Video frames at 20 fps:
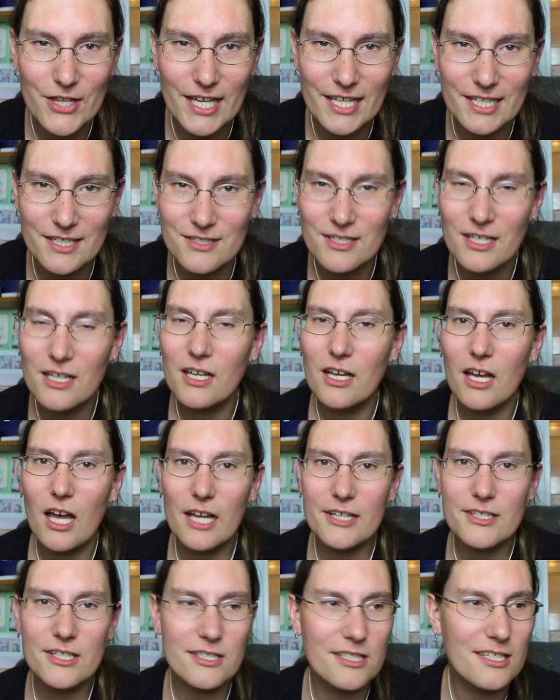things
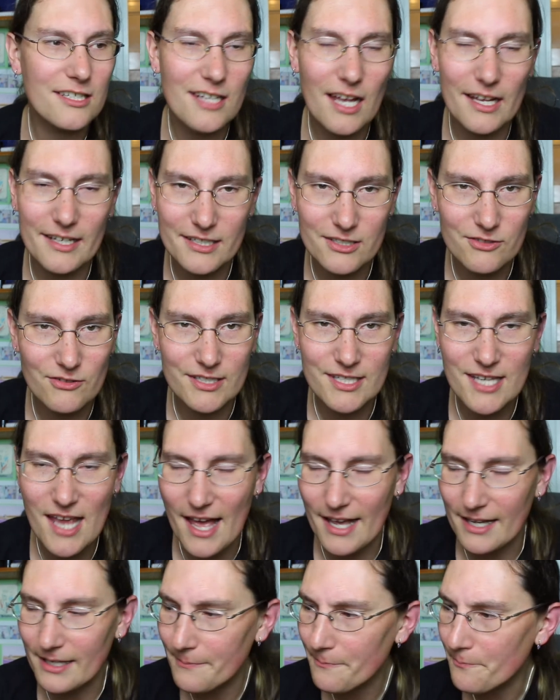and just decided to
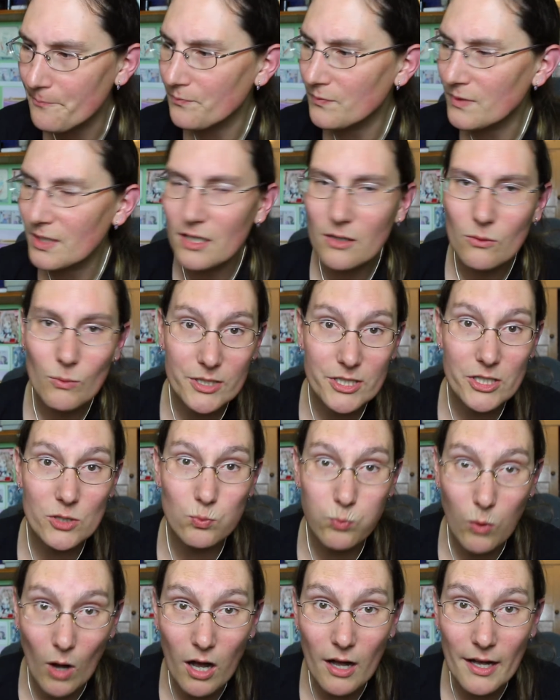attack. Which
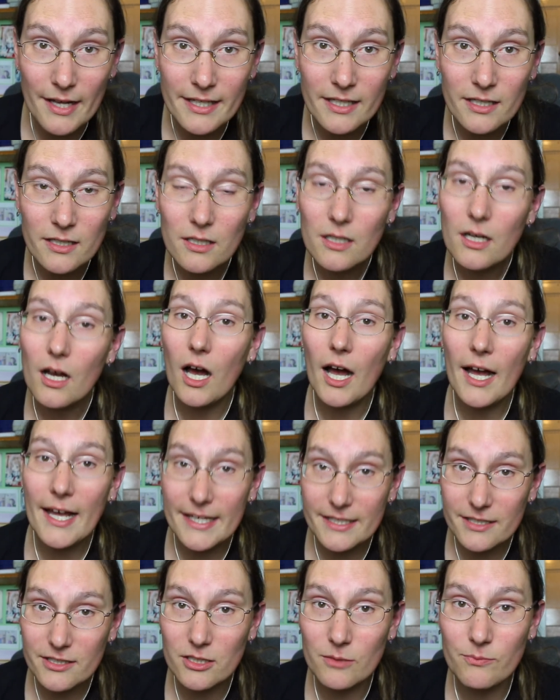is why I
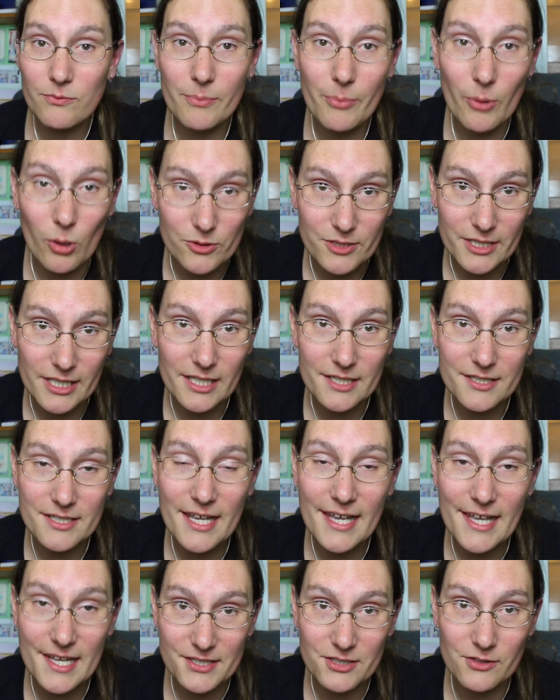ended up reporting it as a
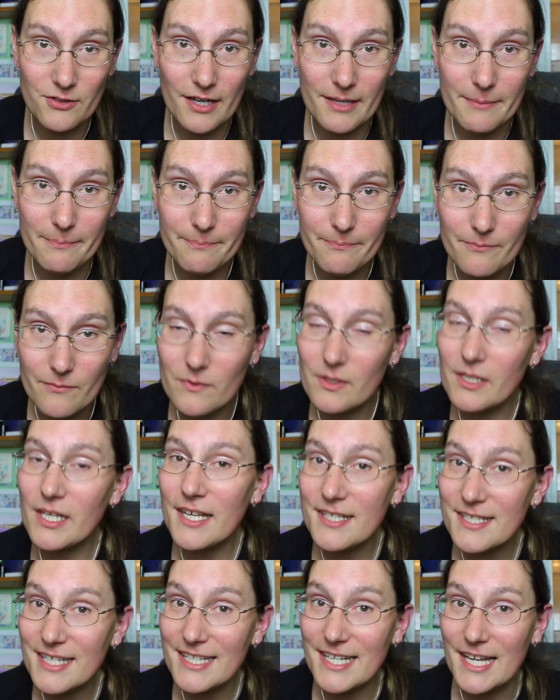hate crime.
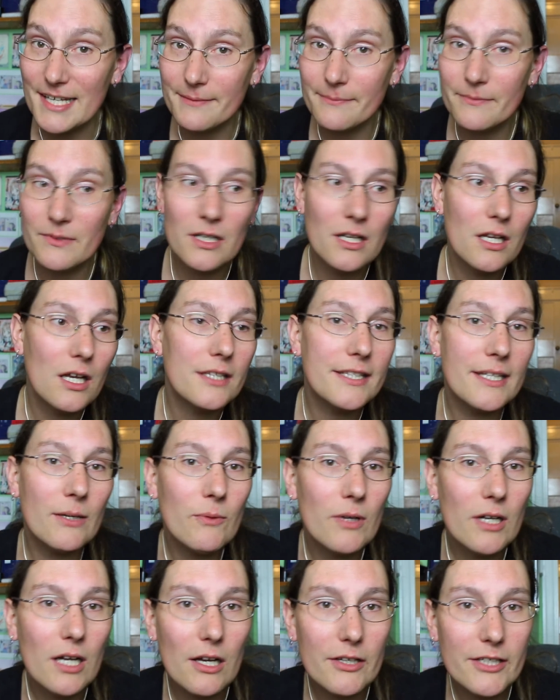Yes, I did.
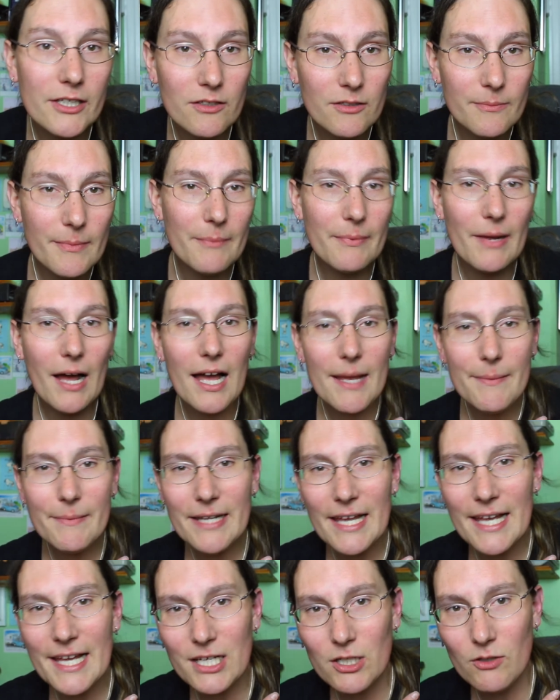Now, you got to remember, I'm
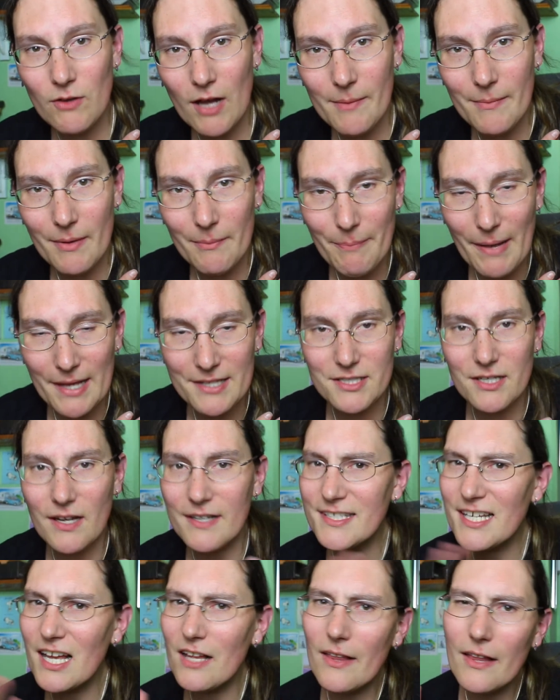a hate crime ambassador. I
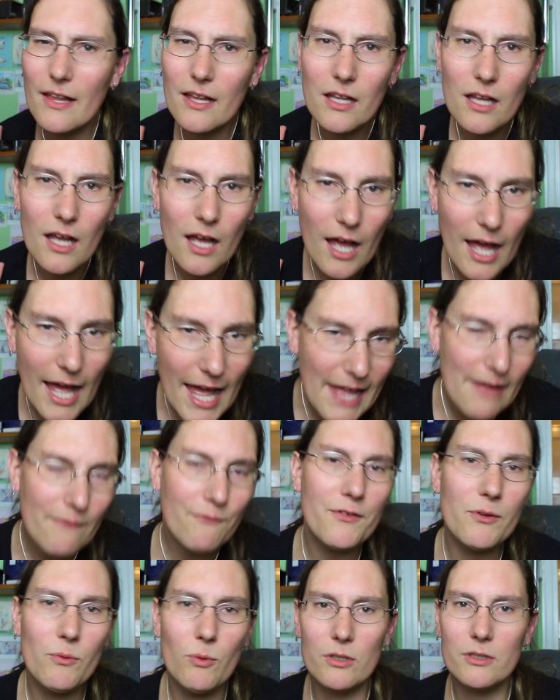tell
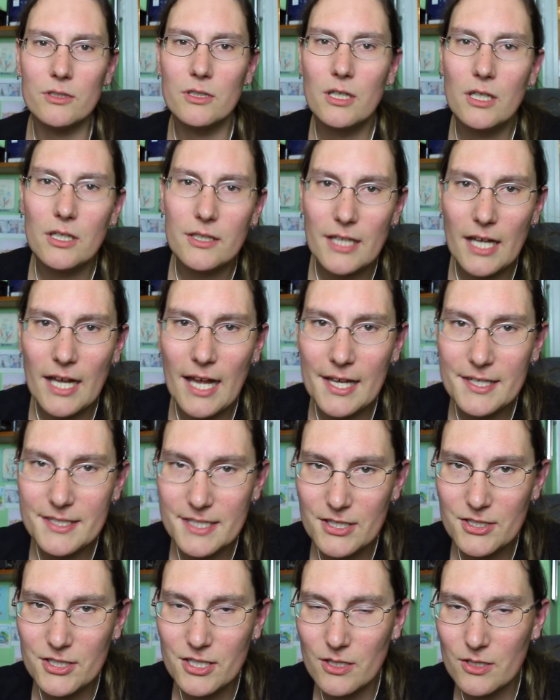everyone that has
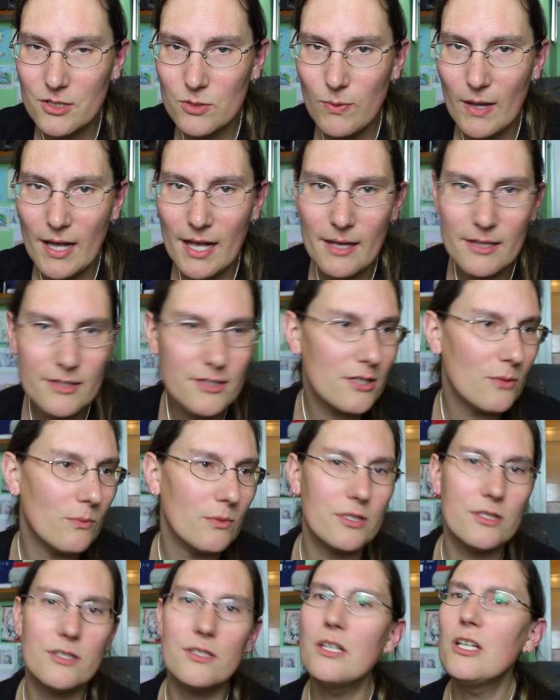issues where
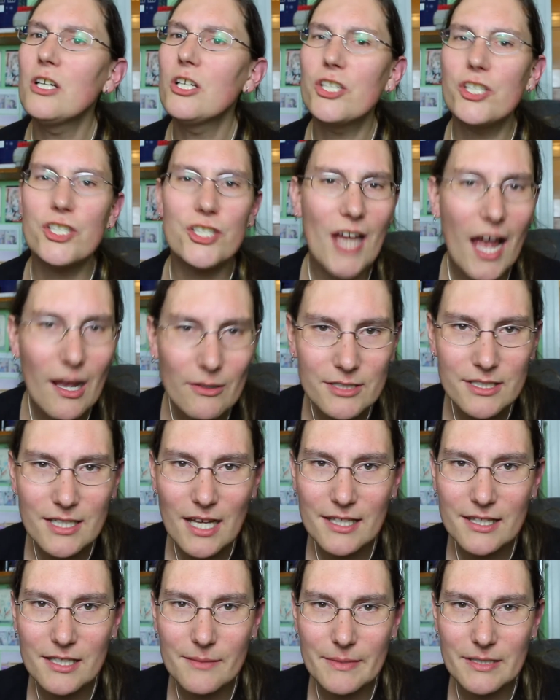someone's shouted
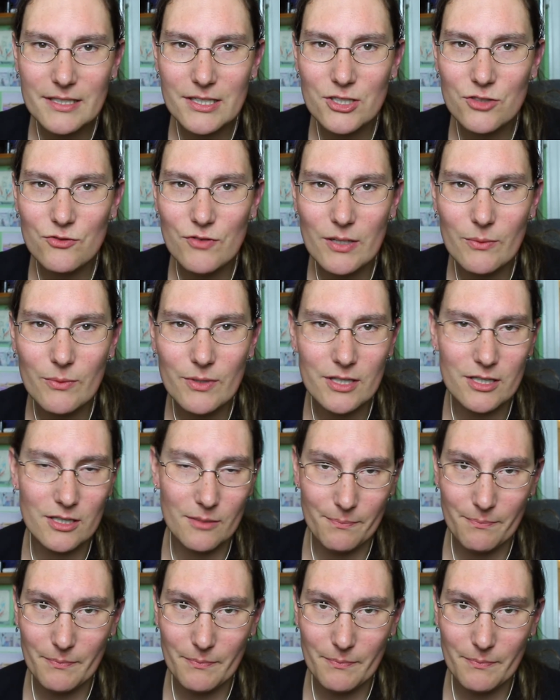at them in the street with a